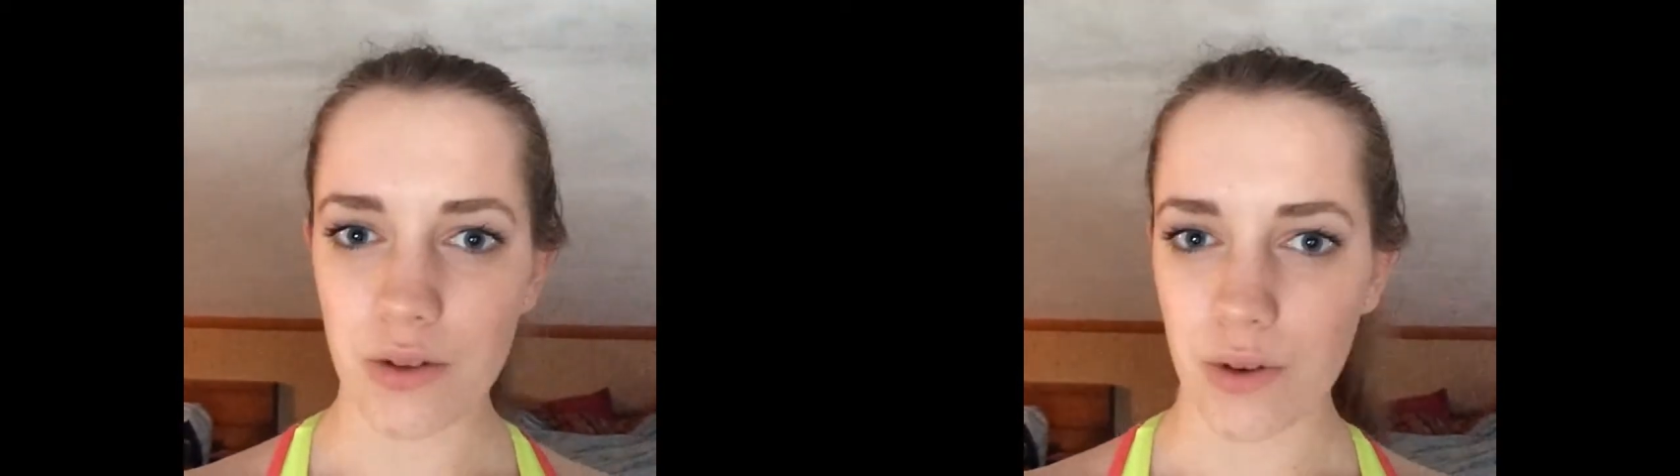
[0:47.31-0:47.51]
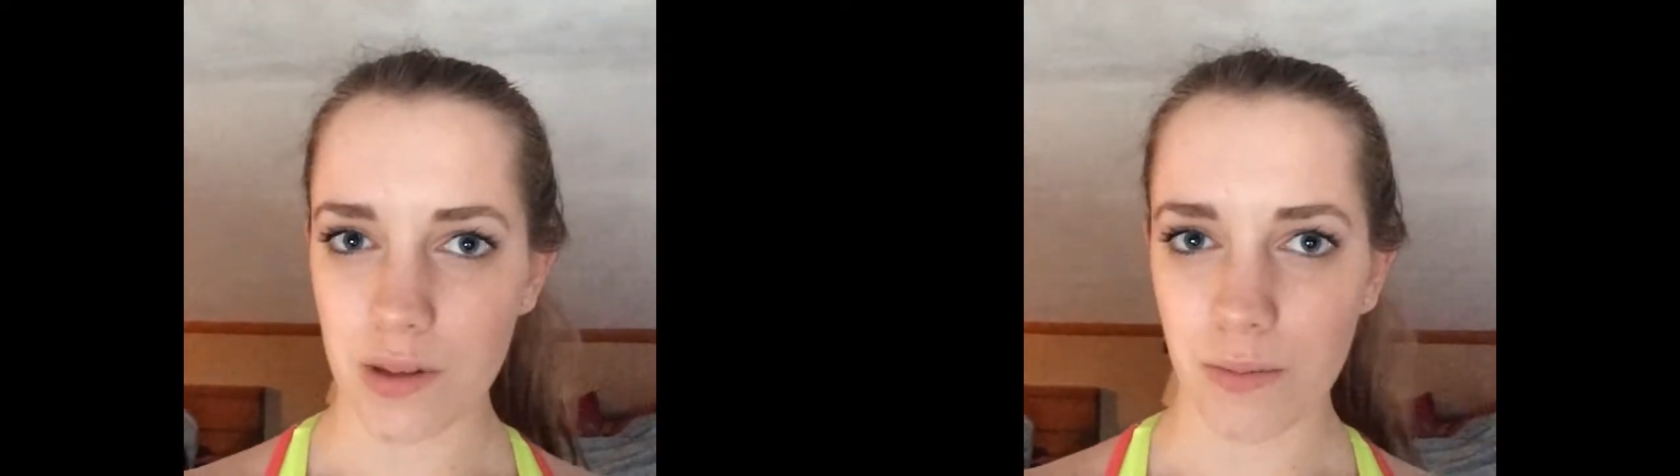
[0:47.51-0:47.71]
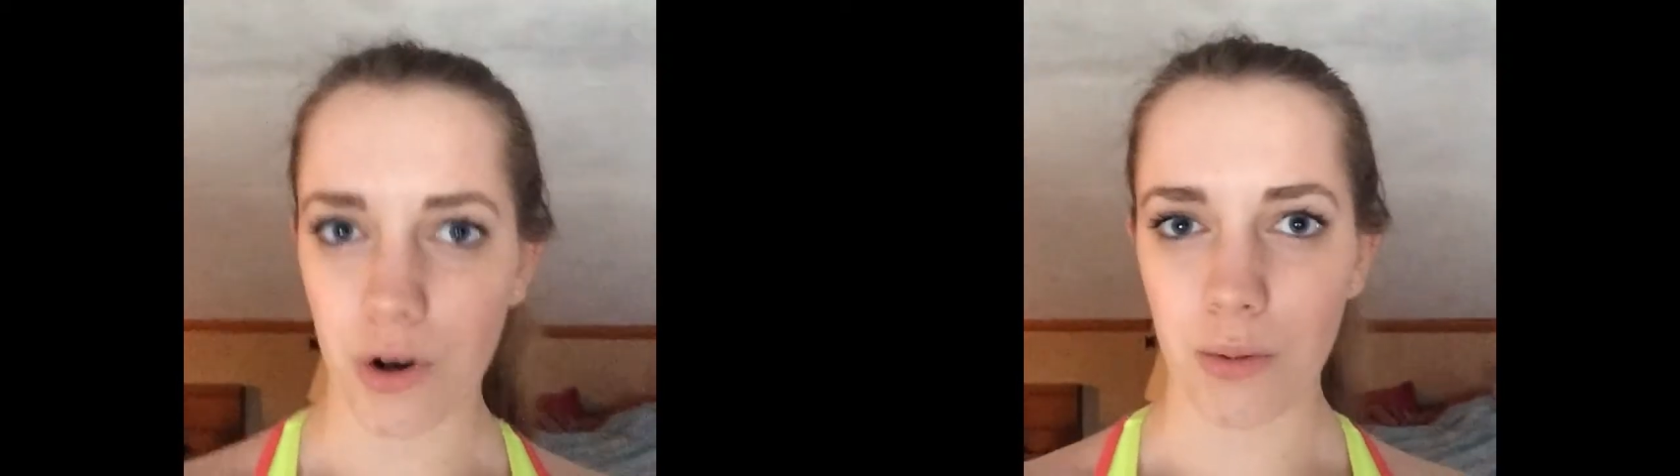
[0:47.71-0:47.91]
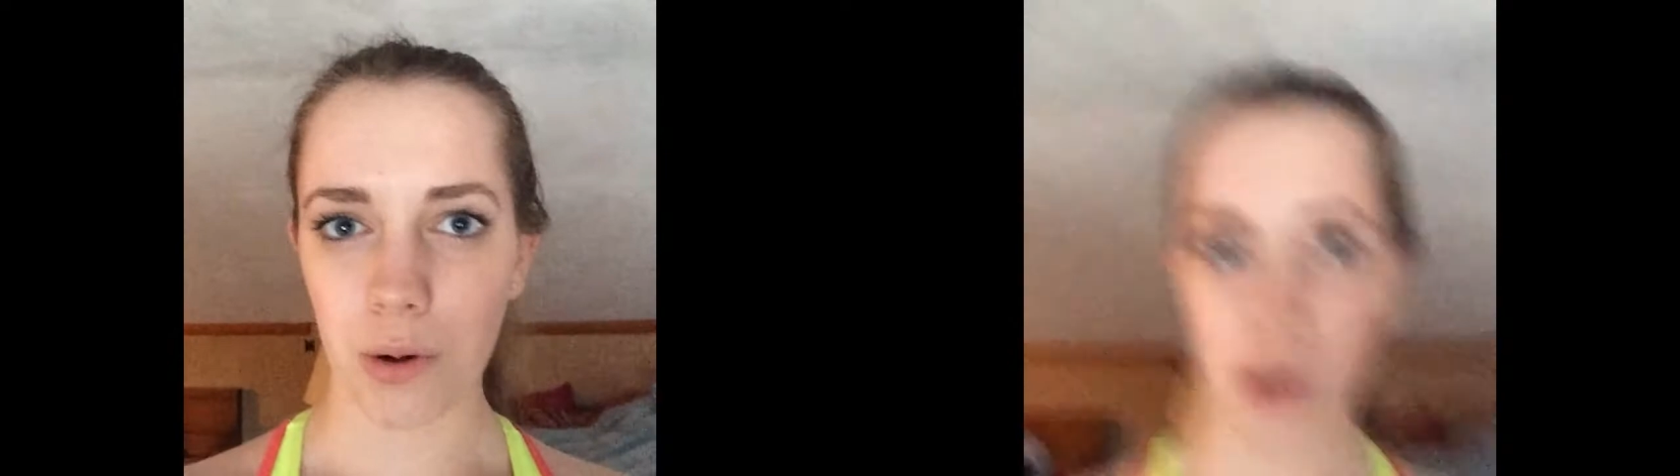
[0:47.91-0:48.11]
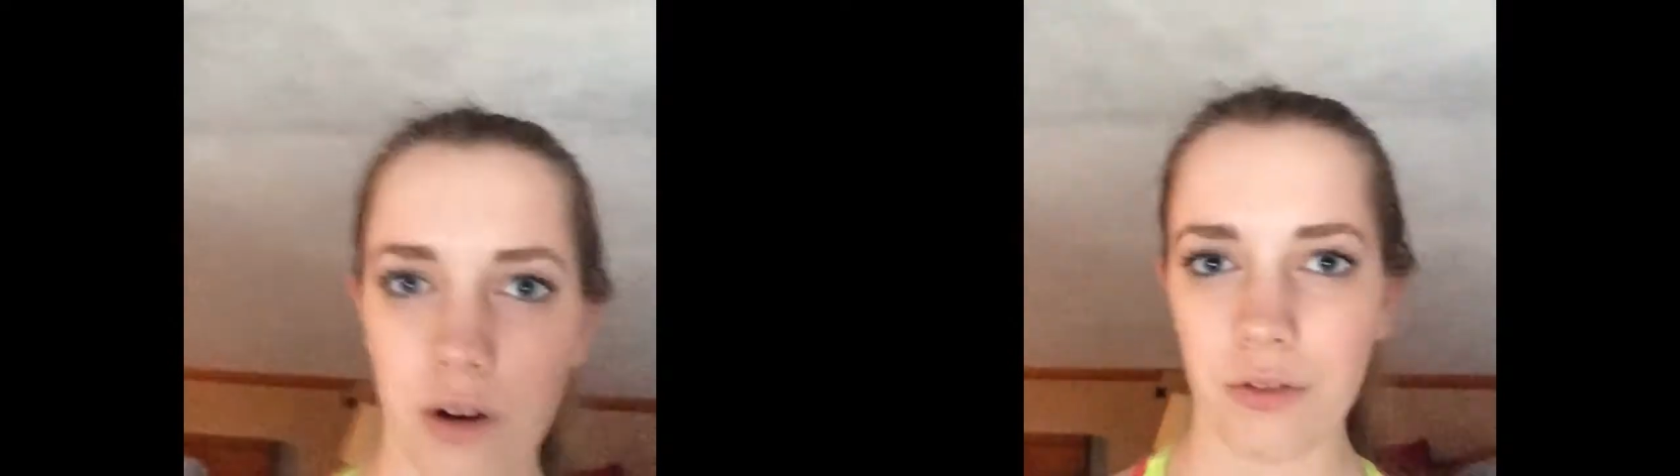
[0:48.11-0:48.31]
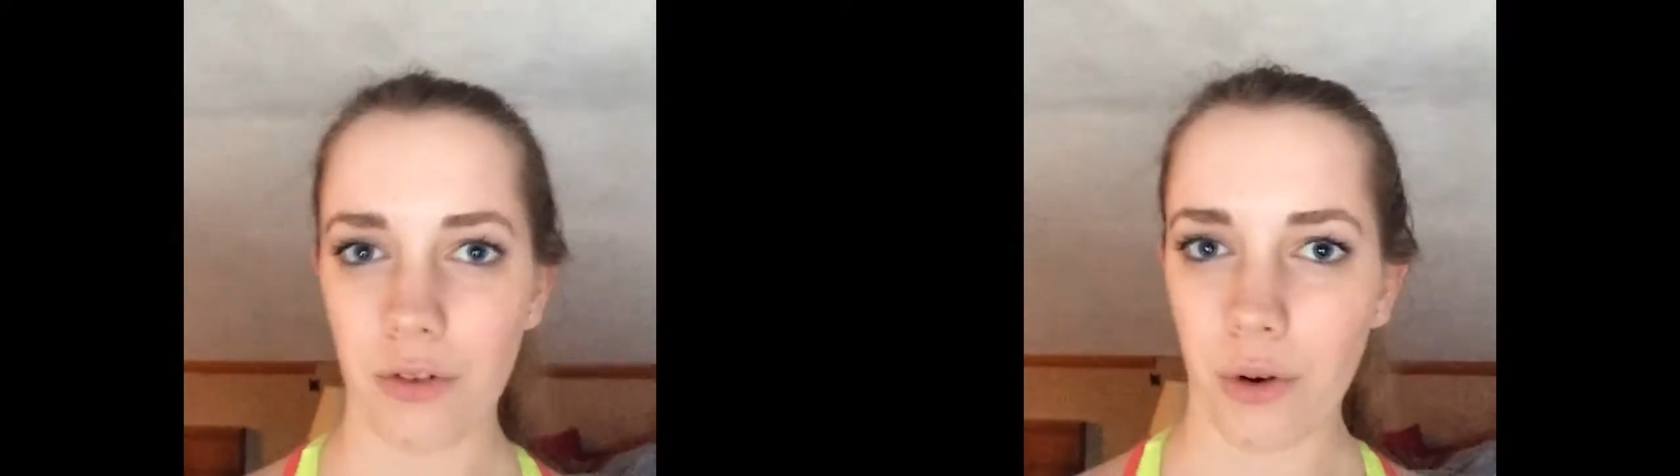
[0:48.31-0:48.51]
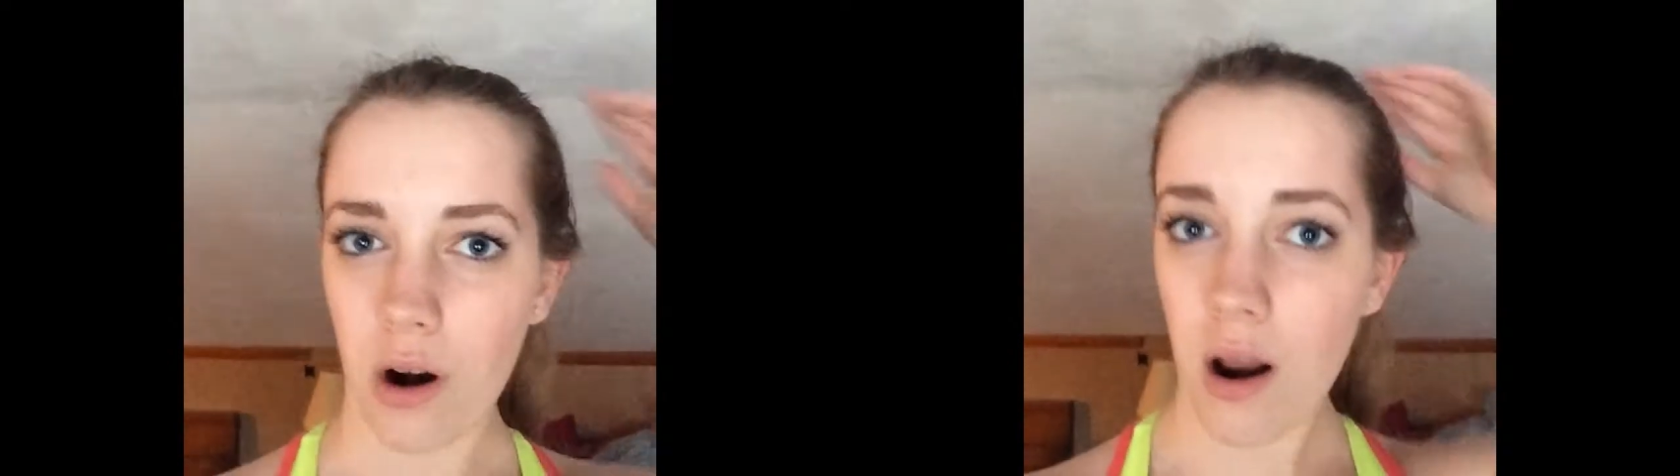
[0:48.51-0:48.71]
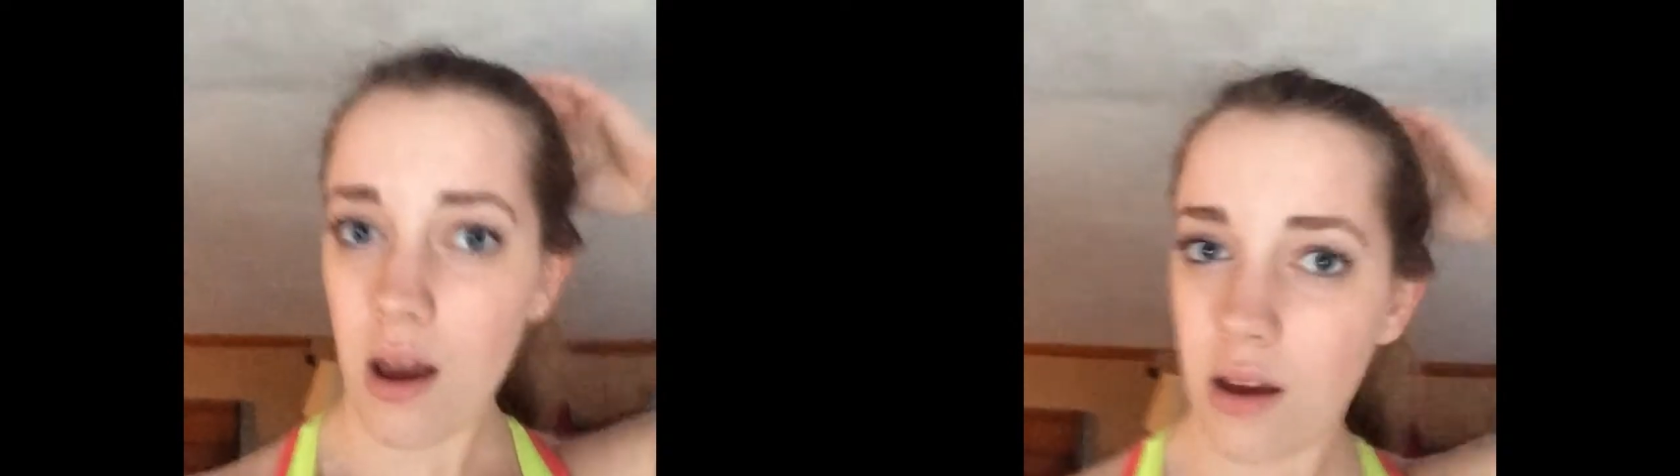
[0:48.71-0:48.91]
doing some promo here
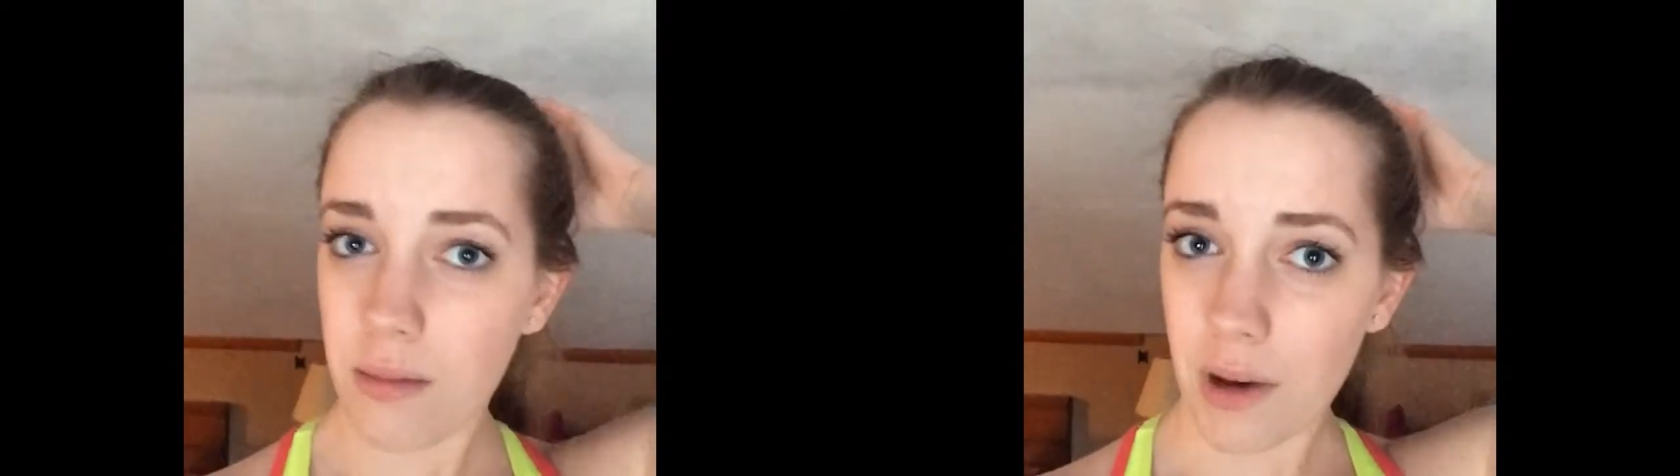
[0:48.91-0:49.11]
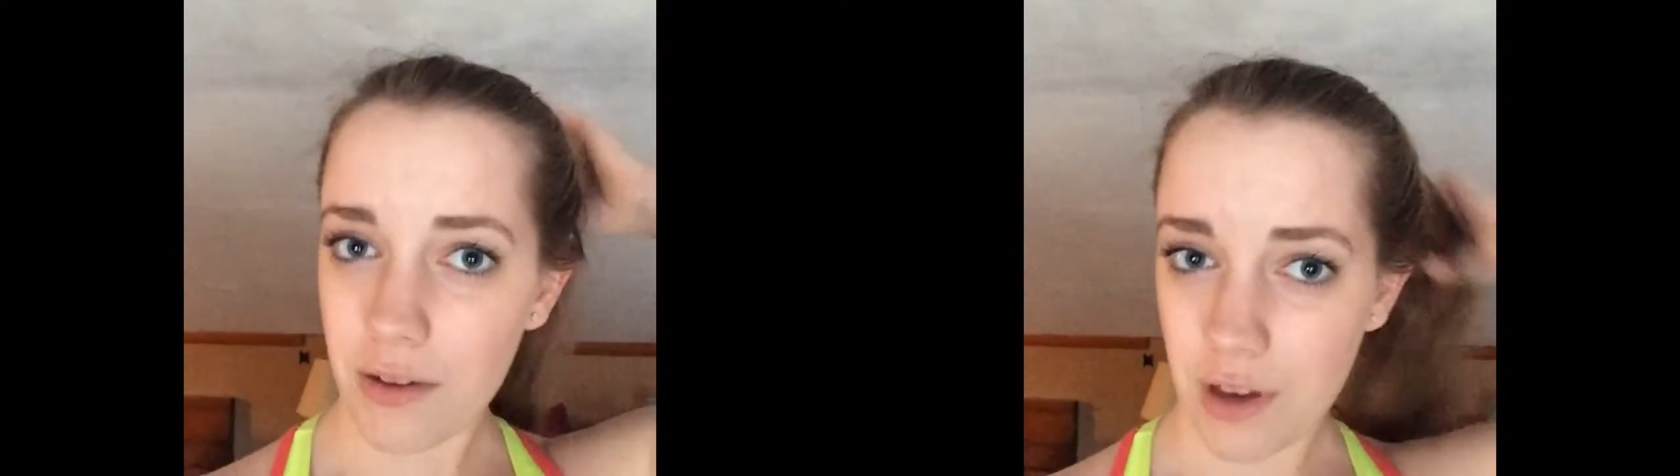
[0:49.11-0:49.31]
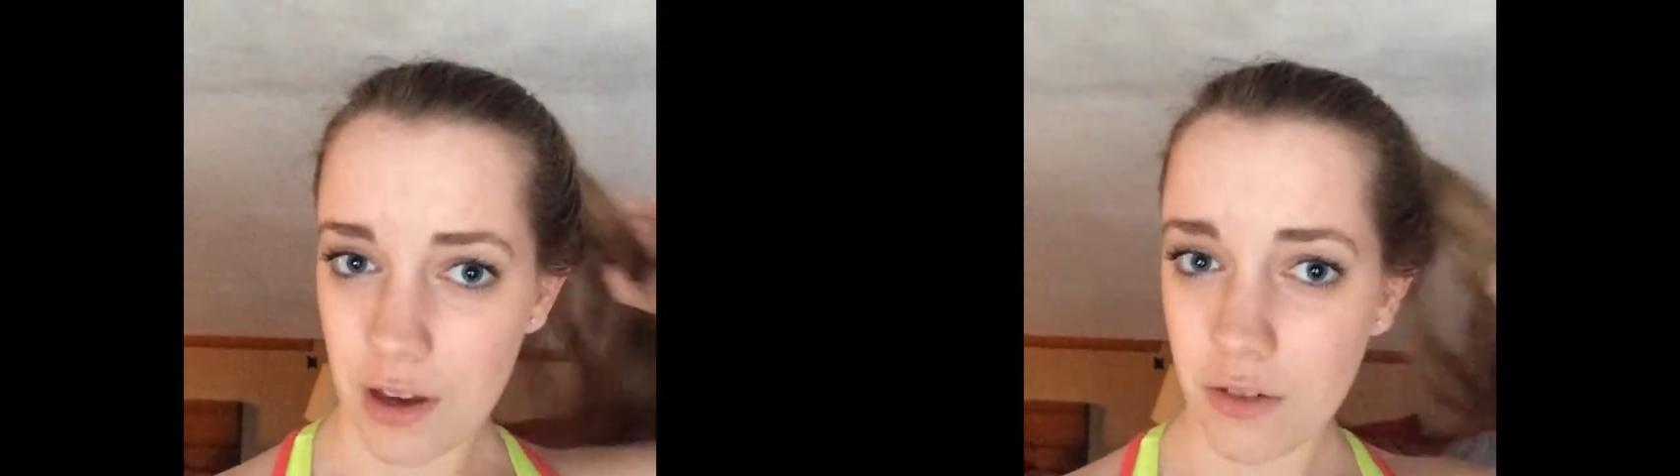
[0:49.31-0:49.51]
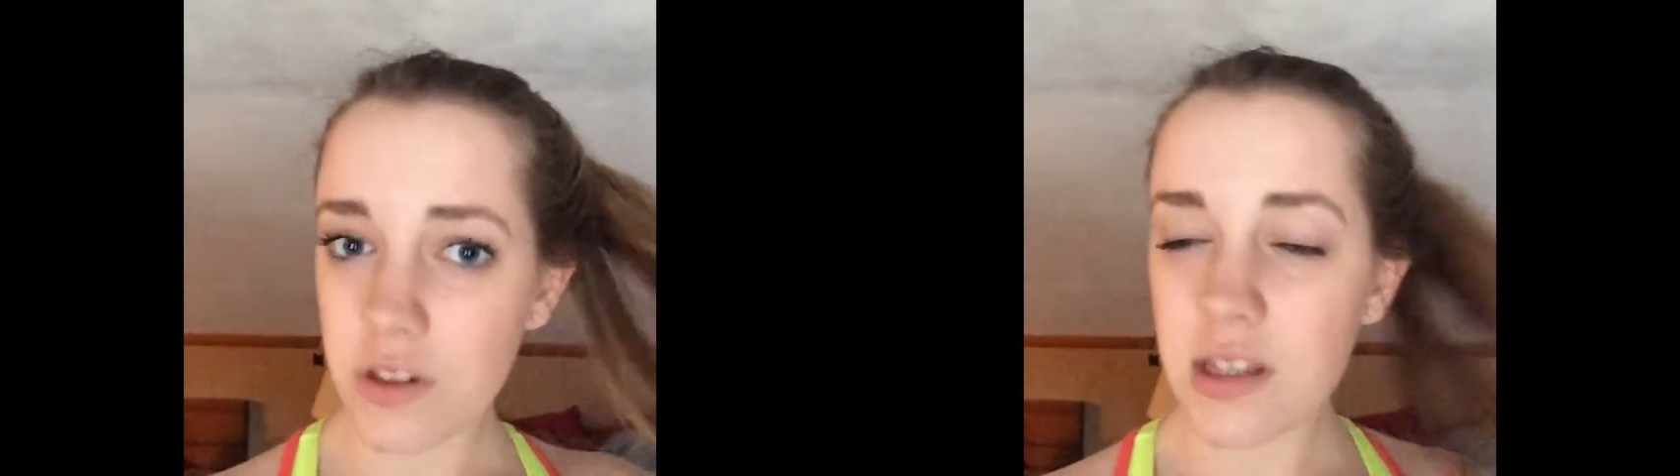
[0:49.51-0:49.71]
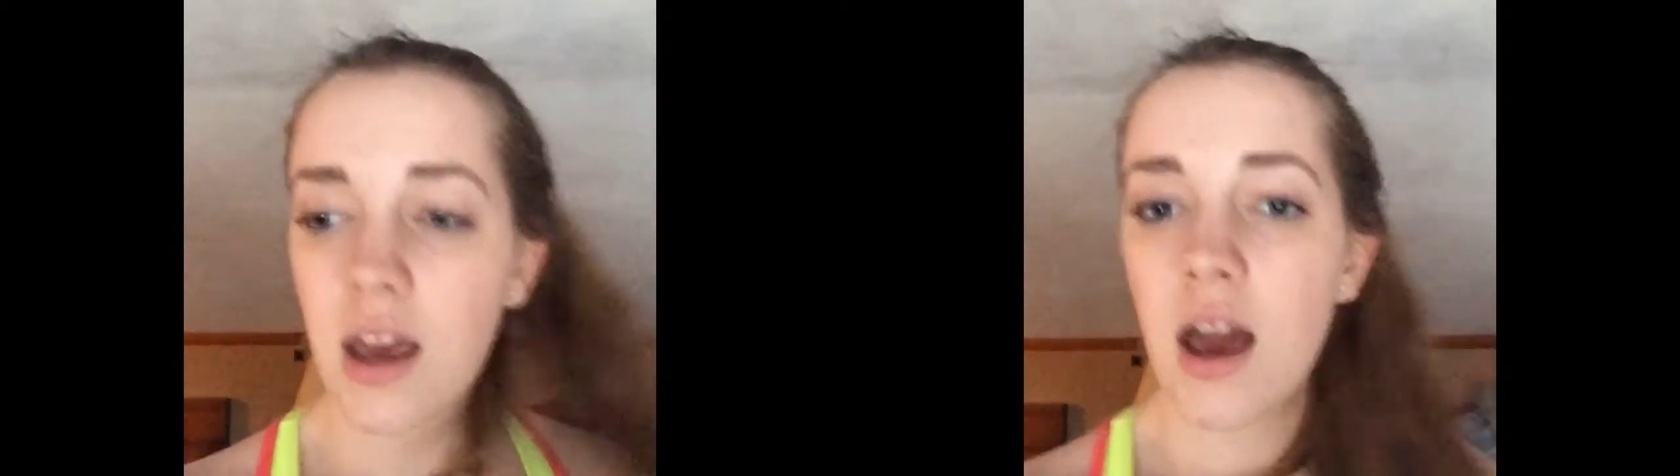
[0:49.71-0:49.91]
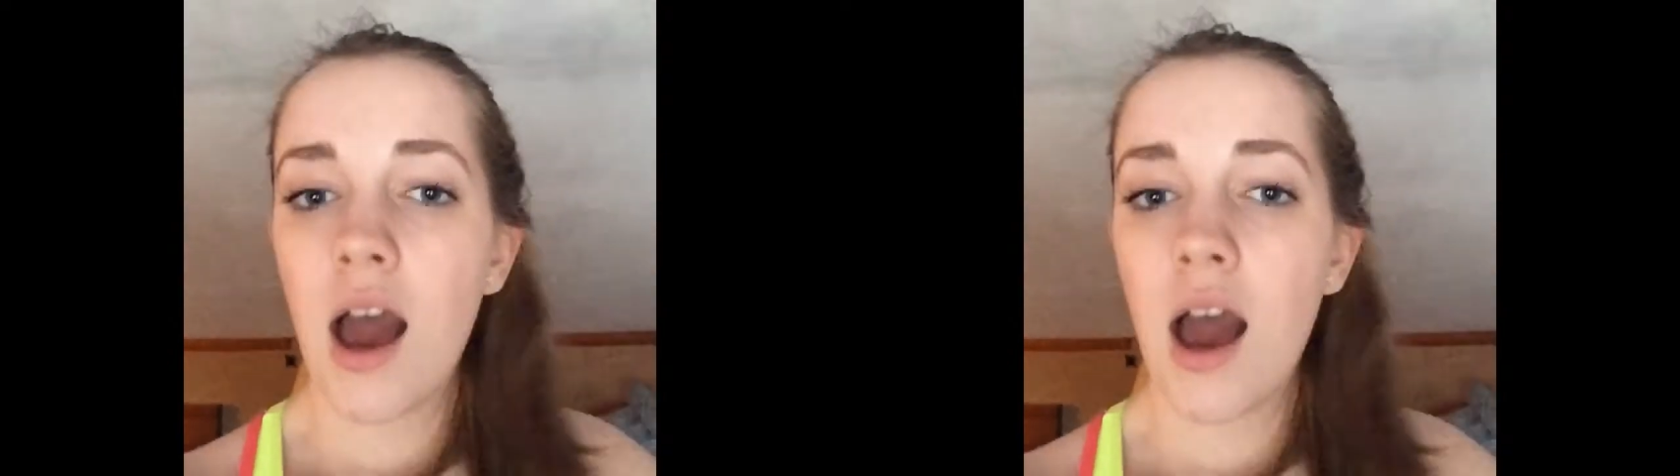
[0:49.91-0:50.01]
for my faves.